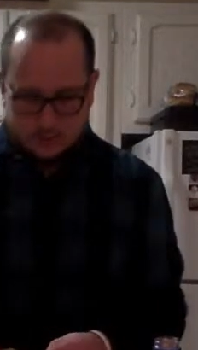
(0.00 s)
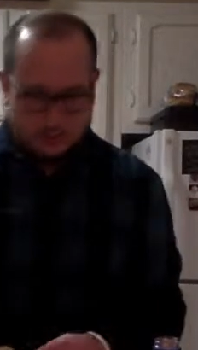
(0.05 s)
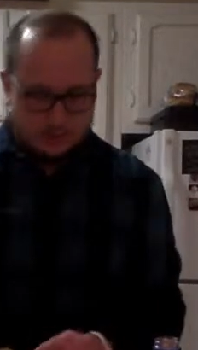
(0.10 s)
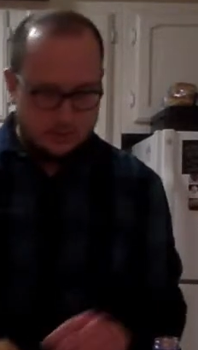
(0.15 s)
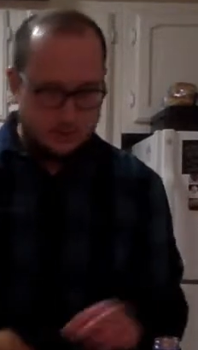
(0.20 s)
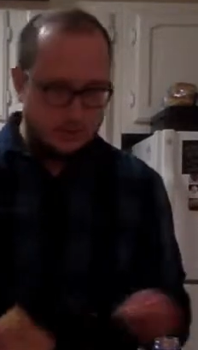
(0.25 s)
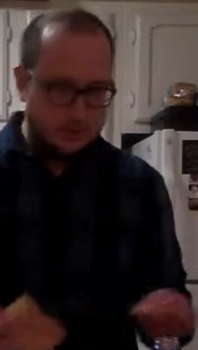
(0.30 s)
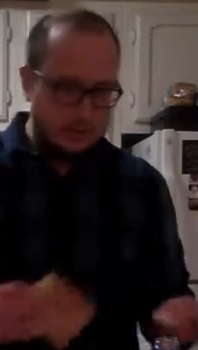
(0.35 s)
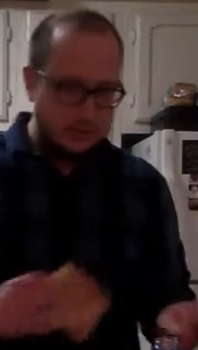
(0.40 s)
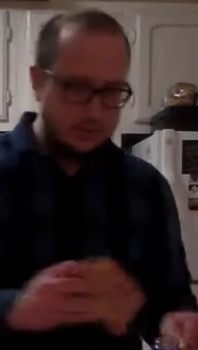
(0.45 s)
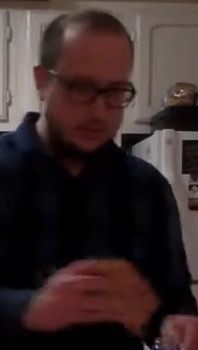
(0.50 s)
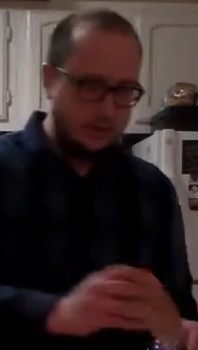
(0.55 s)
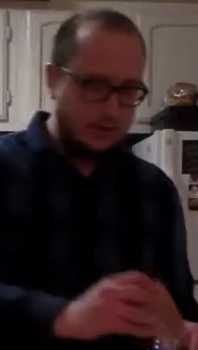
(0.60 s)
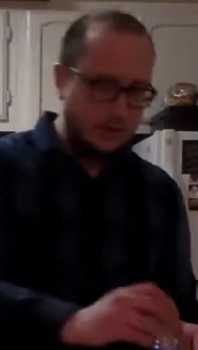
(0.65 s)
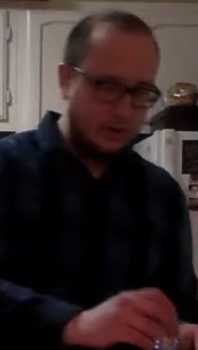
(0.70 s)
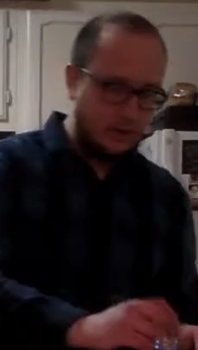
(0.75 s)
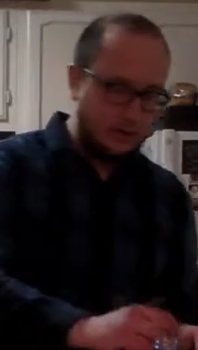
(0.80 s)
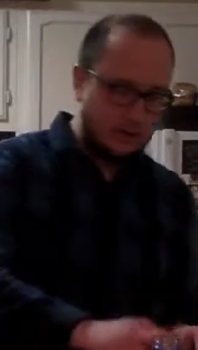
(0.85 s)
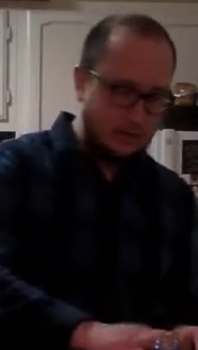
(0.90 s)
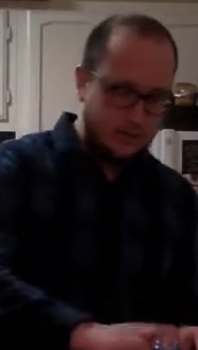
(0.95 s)
Clean up the
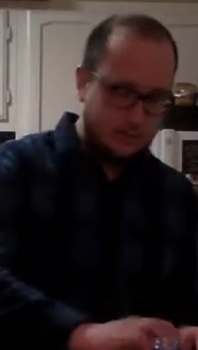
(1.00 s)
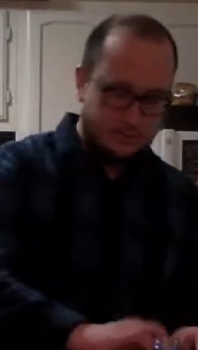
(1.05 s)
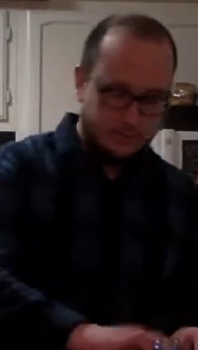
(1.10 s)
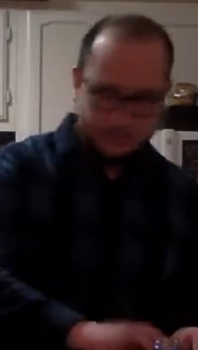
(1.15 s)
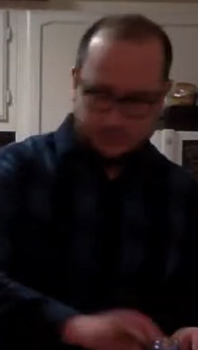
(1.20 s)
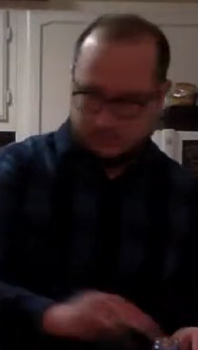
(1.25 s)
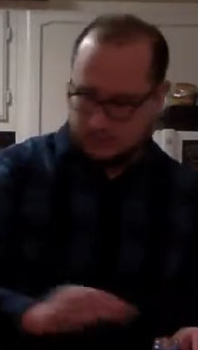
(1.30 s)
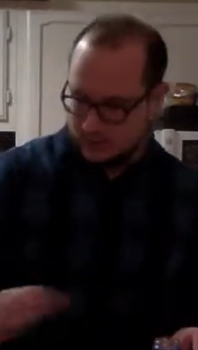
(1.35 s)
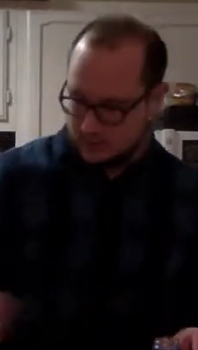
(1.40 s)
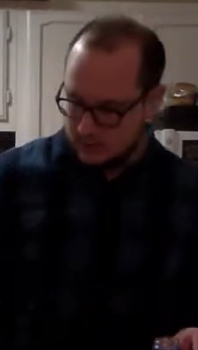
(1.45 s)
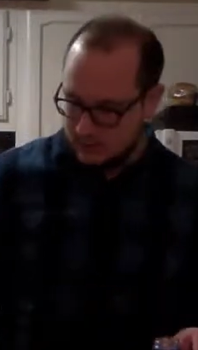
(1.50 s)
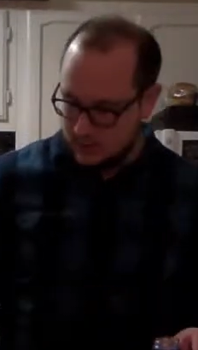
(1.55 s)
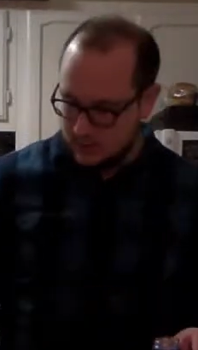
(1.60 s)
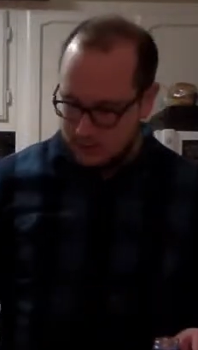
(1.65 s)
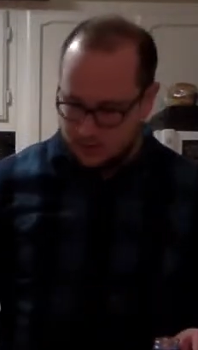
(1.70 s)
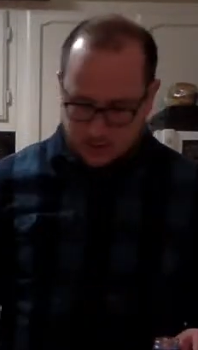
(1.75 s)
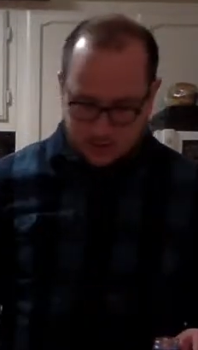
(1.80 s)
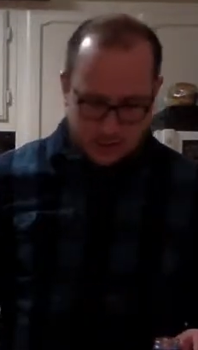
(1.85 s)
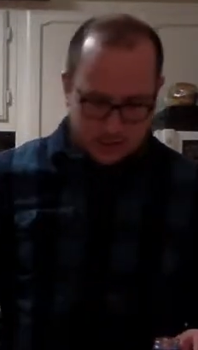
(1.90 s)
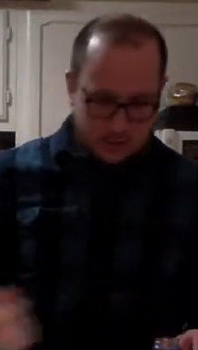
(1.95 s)
leader.
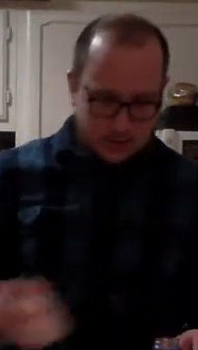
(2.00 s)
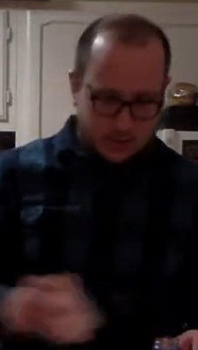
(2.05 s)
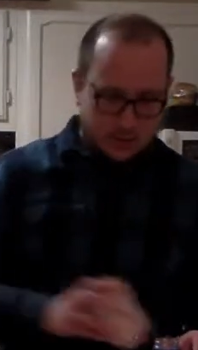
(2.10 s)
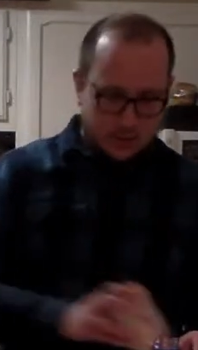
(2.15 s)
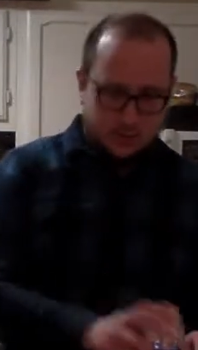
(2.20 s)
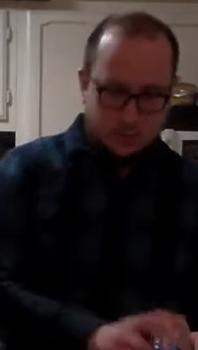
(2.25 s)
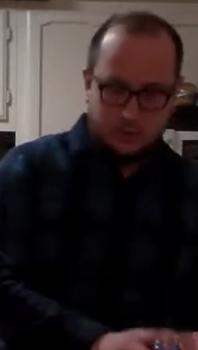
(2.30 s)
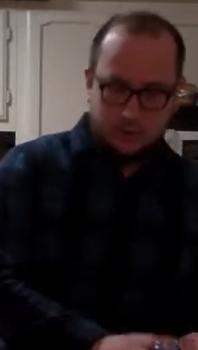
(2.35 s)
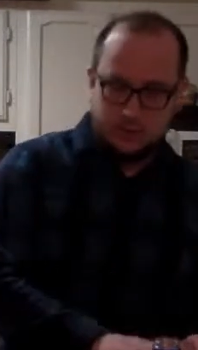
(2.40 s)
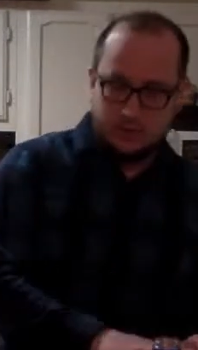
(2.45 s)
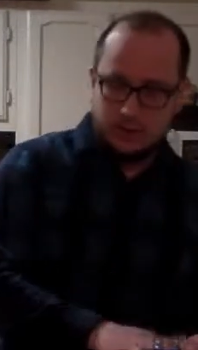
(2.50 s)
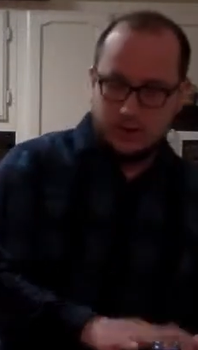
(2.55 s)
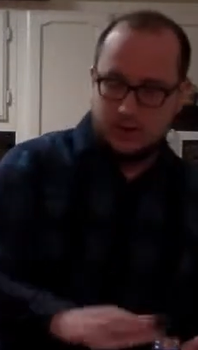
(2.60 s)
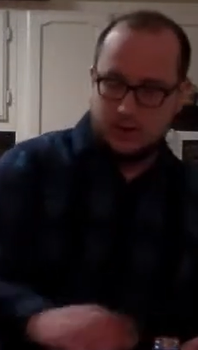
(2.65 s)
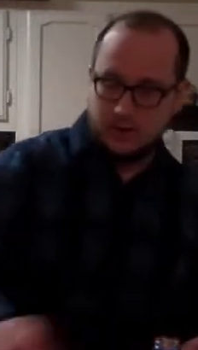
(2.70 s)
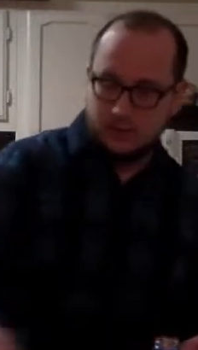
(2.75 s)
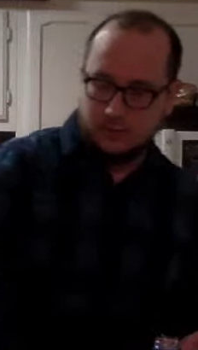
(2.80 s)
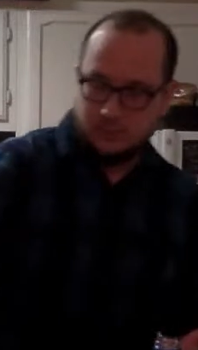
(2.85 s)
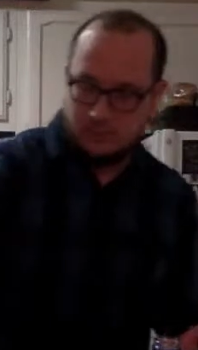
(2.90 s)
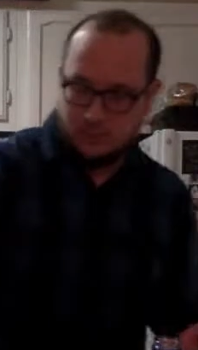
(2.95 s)
We'll take
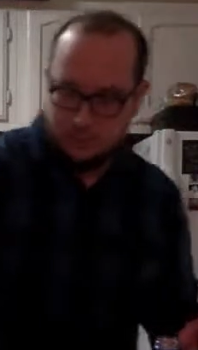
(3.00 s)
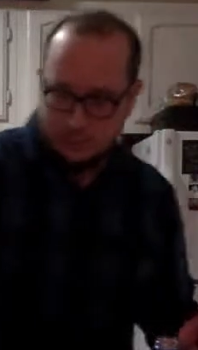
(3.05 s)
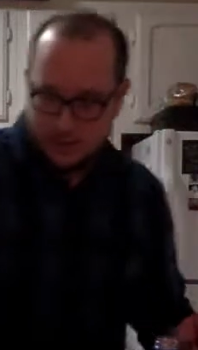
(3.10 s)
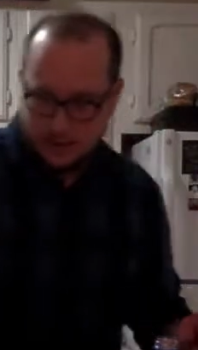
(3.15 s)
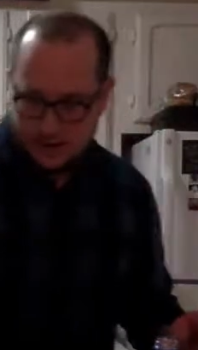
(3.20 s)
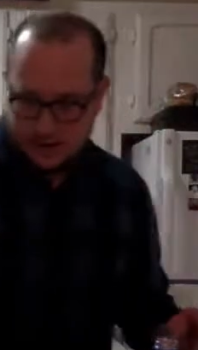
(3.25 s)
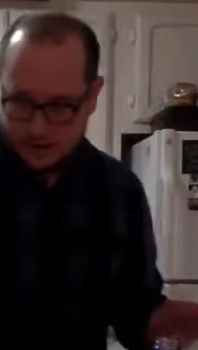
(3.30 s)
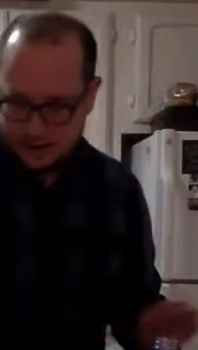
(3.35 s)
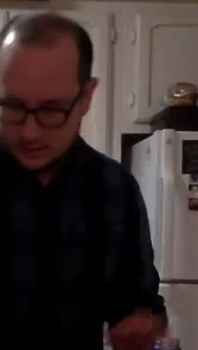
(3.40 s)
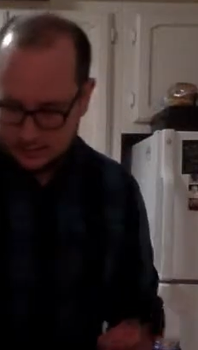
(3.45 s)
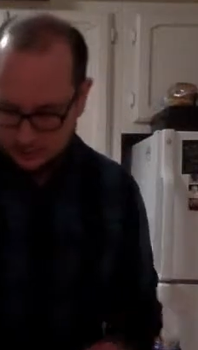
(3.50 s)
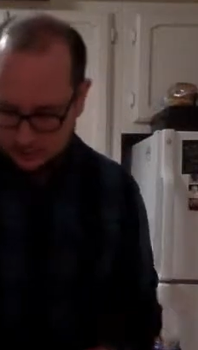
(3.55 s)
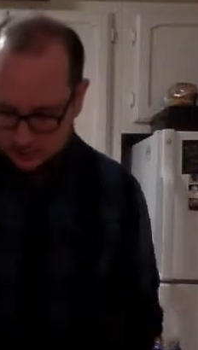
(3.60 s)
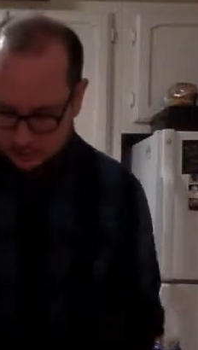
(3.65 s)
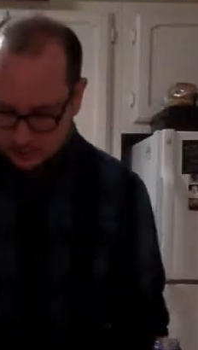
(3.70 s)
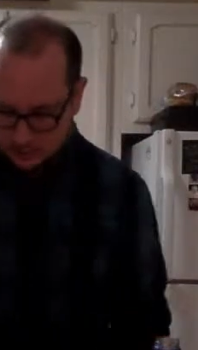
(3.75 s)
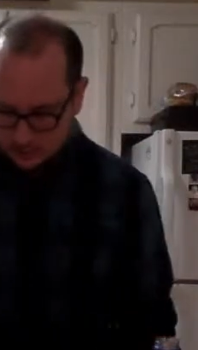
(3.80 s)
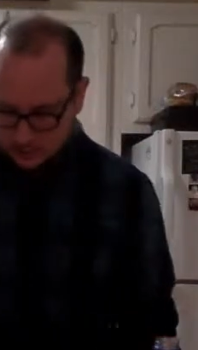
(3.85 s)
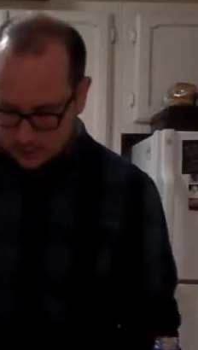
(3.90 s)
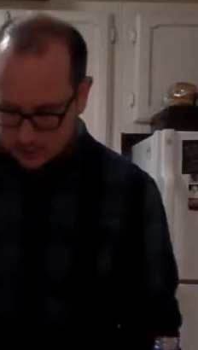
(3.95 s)
our 4
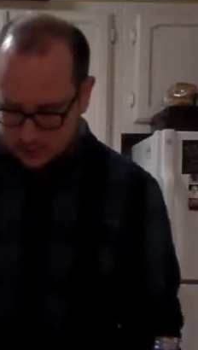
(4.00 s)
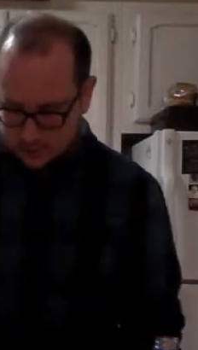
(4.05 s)
eggs.